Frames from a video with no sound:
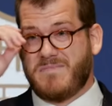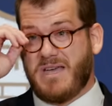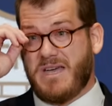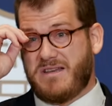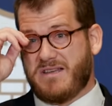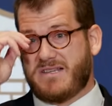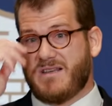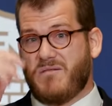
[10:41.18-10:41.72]

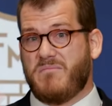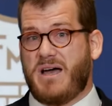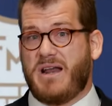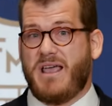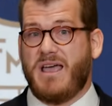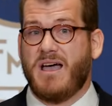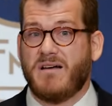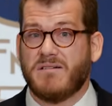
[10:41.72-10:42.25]
And to
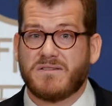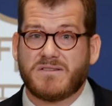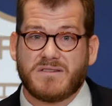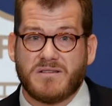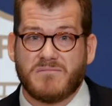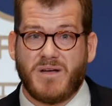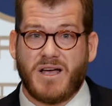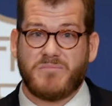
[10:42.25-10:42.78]
somebody
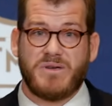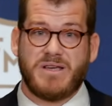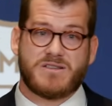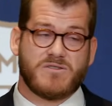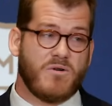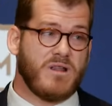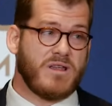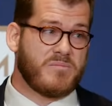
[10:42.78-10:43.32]
else, it might be
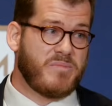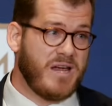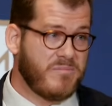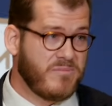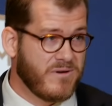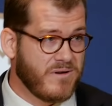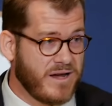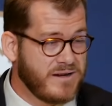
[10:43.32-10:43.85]
toilet
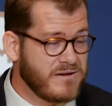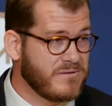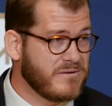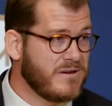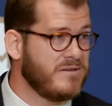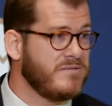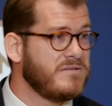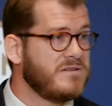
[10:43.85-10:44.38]
paper. I don't
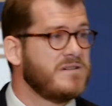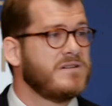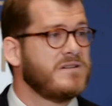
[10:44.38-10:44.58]
know.